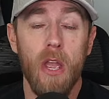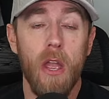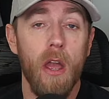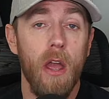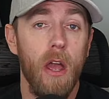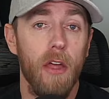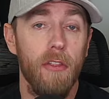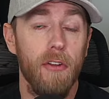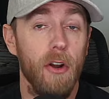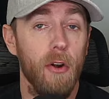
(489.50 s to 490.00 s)

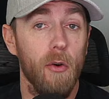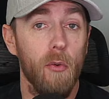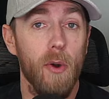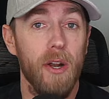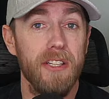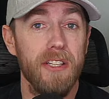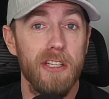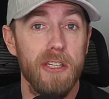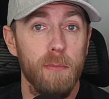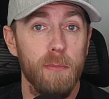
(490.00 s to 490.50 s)
They're going to
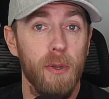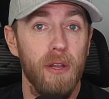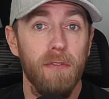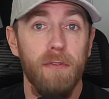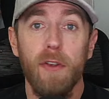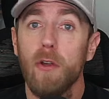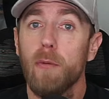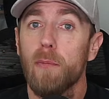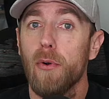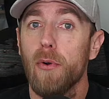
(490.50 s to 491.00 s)
run split
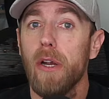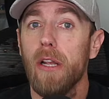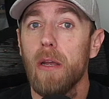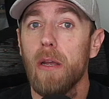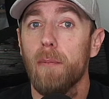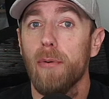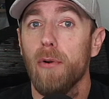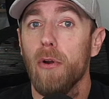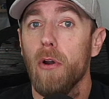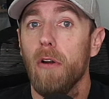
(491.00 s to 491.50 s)
field
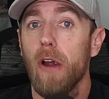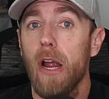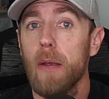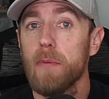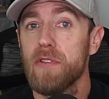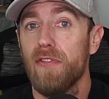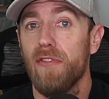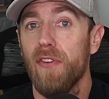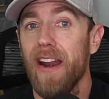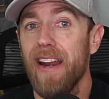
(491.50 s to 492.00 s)
prelim
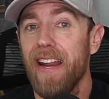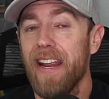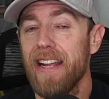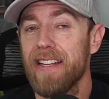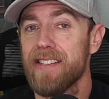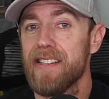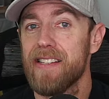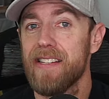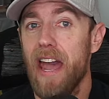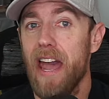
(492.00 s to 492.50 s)
programs Friday
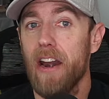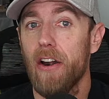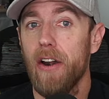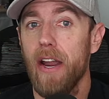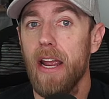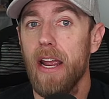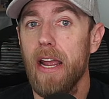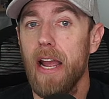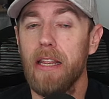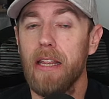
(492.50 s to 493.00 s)
and
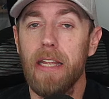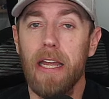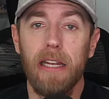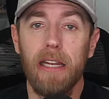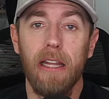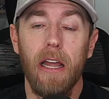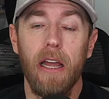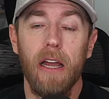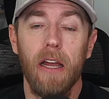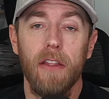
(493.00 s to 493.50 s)
Saturday, and then
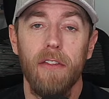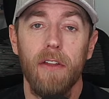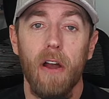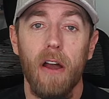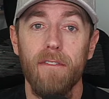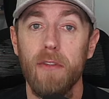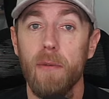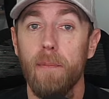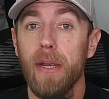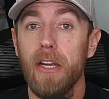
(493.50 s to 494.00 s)
they'll
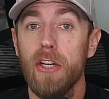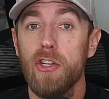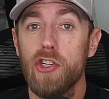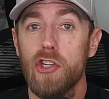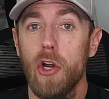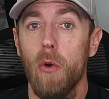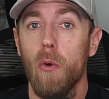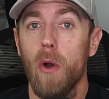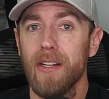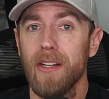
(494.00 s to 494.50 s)
have the big
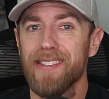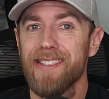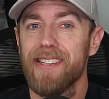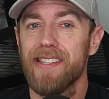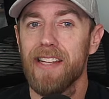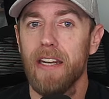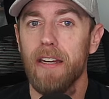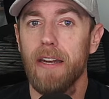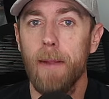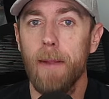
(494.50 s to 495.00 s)
show on
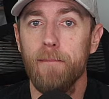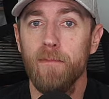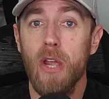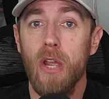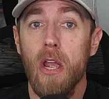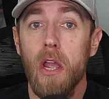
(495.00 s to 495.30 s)
Sunday.